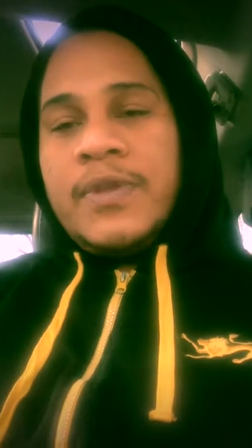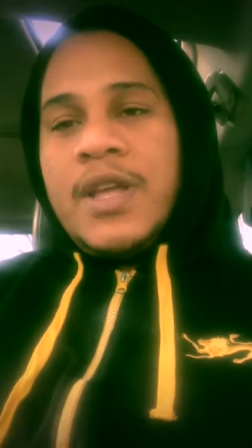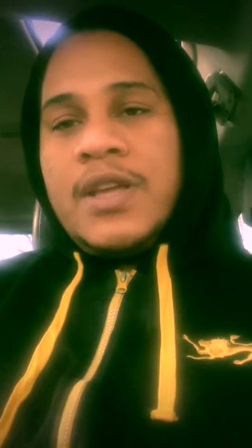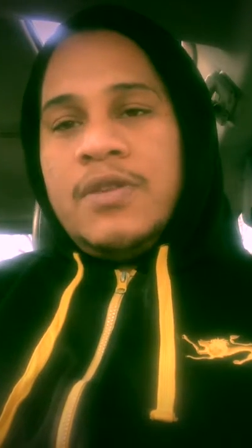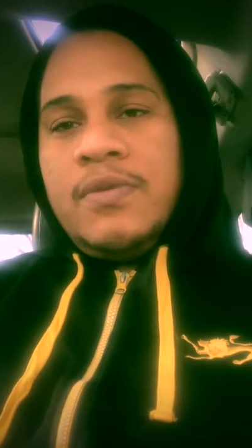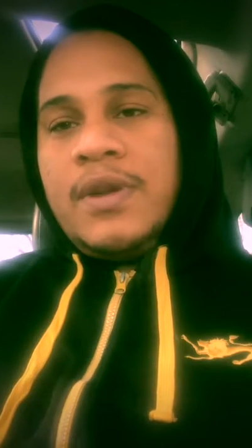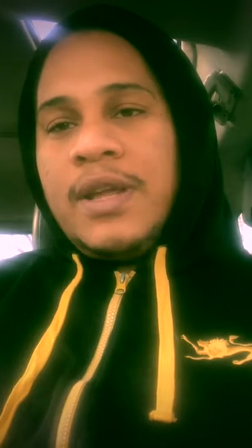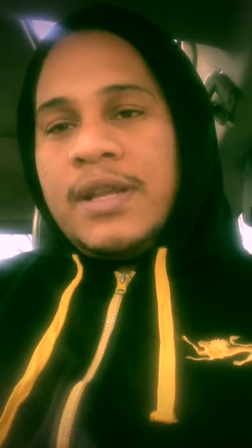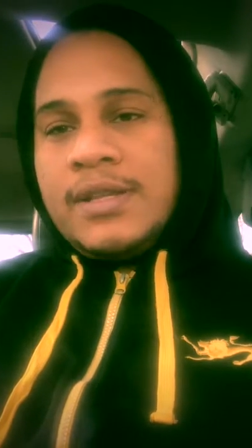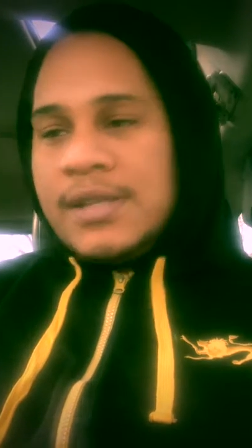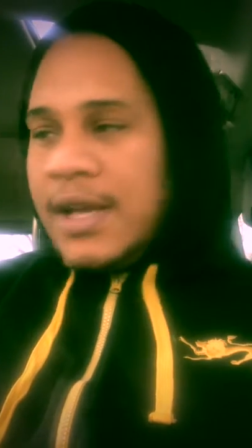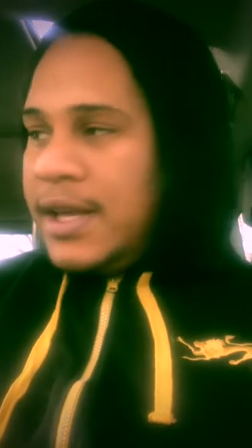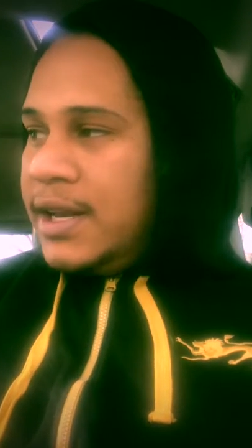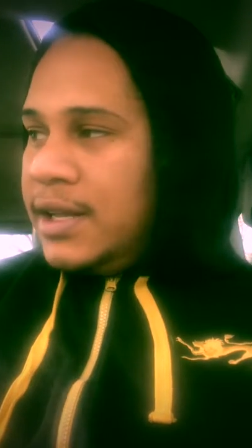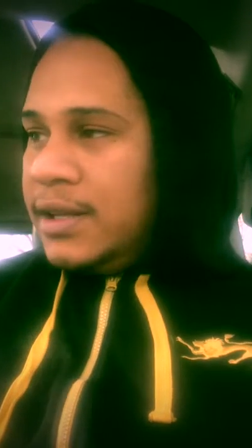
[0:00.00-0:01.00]
and you get
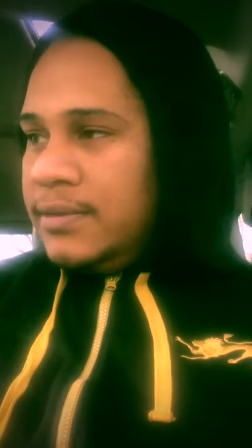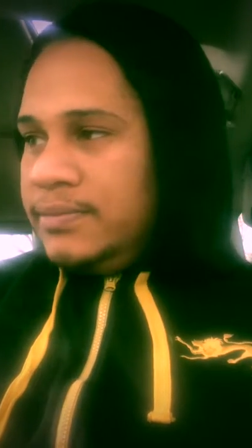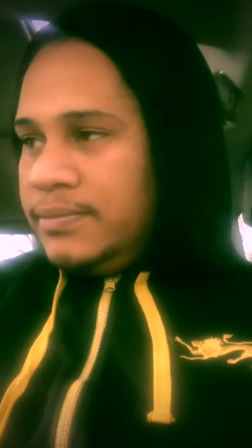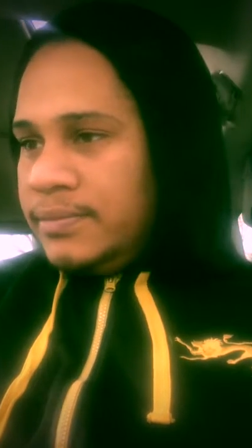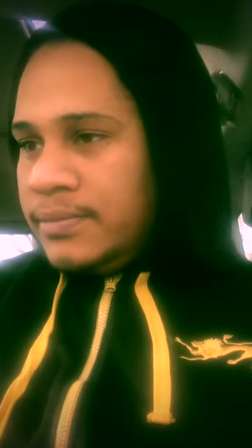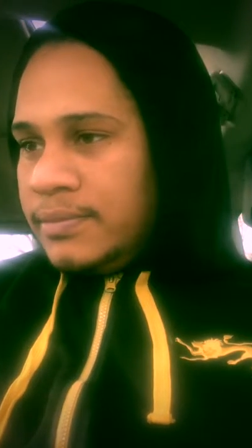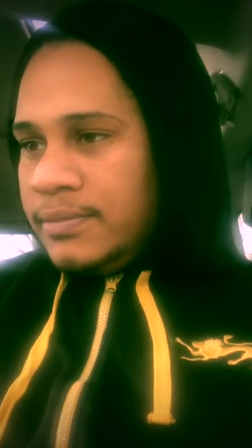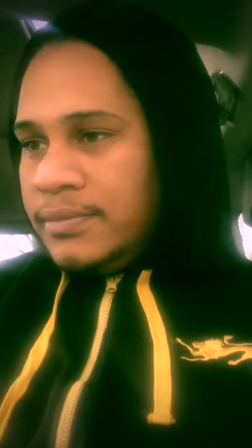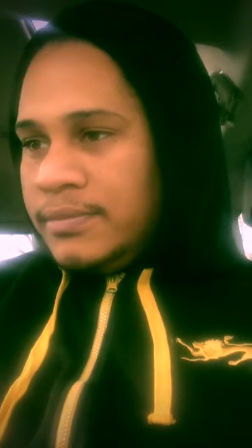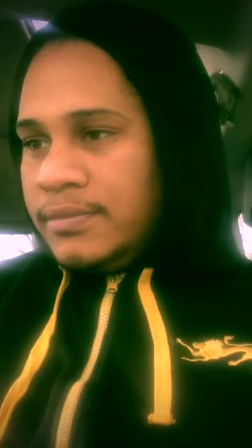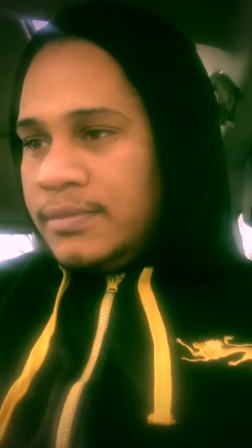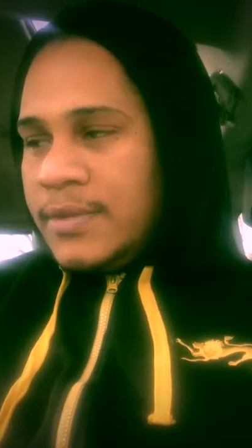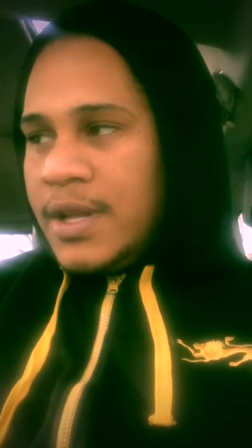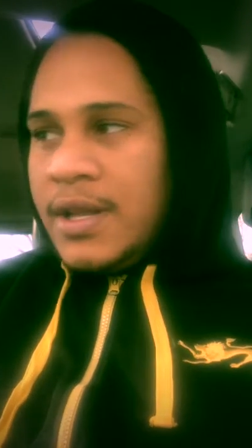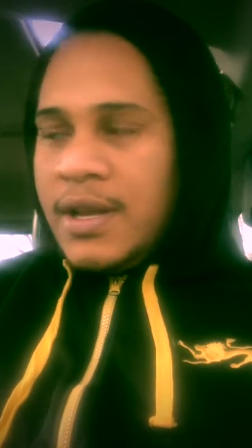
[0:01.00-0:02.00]
excited.
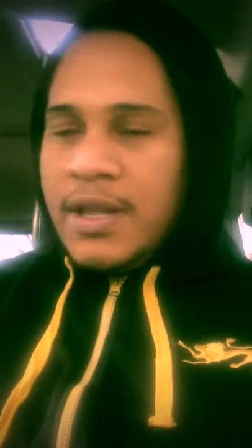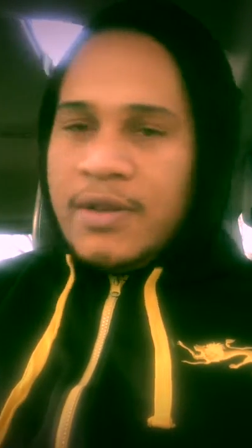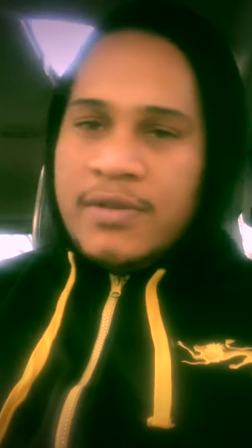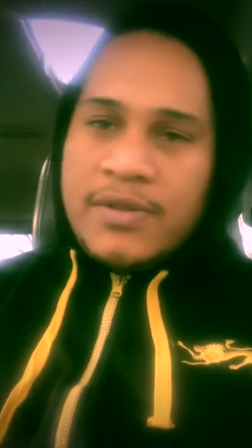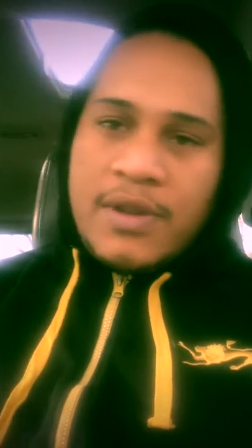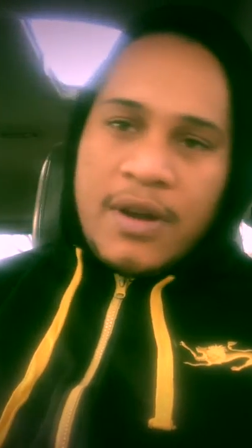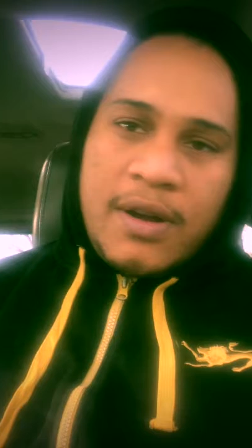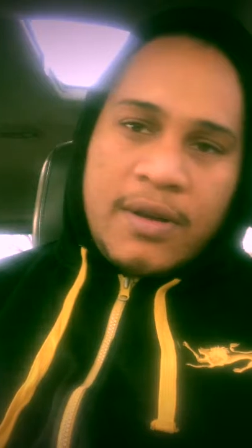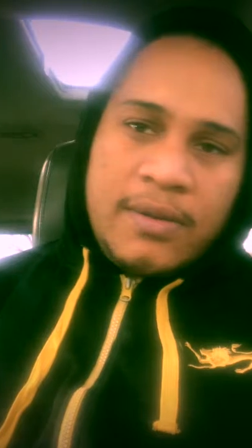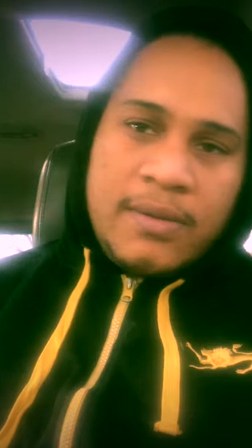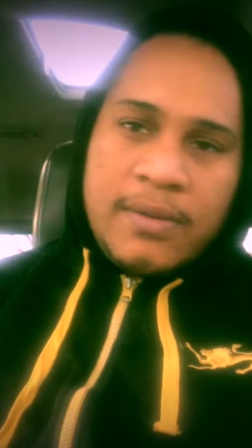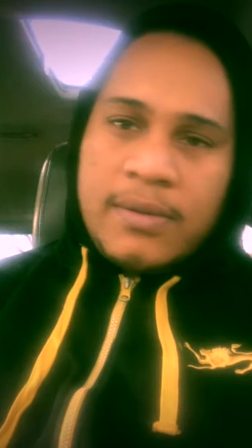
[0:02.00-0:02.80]
And then you start